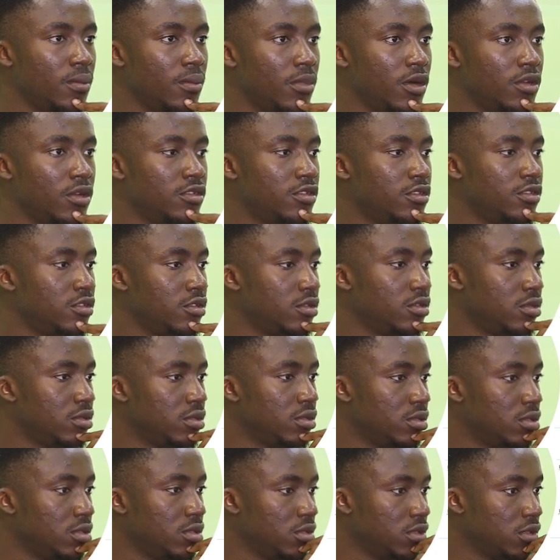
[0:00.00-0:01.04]
But
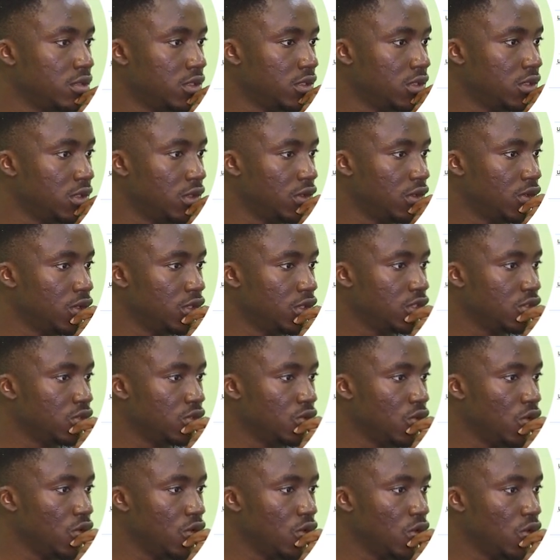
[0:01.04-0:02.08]
what is
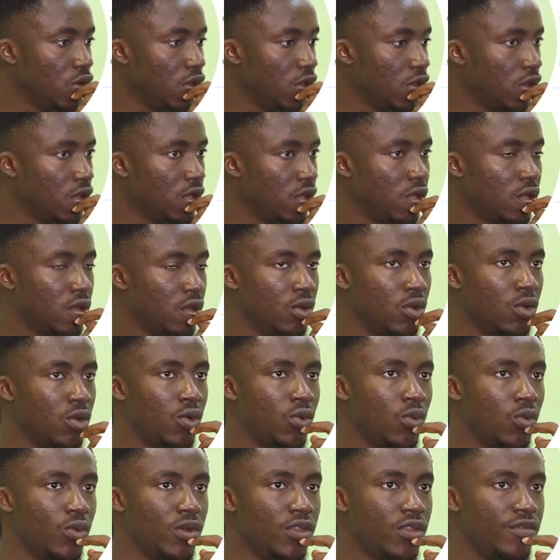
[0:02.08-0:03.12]
going on here?
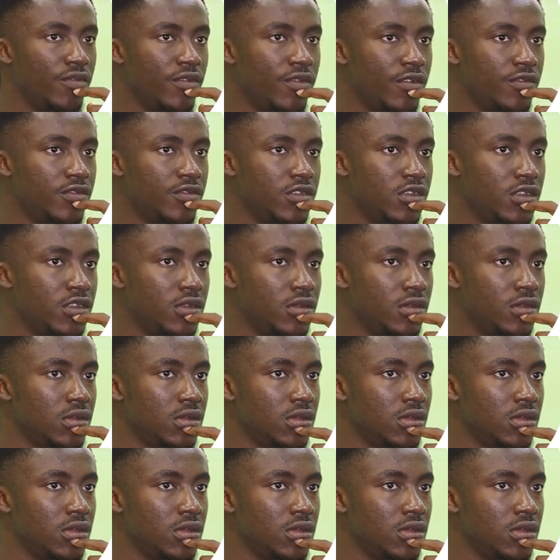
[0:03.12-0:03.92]
With 50.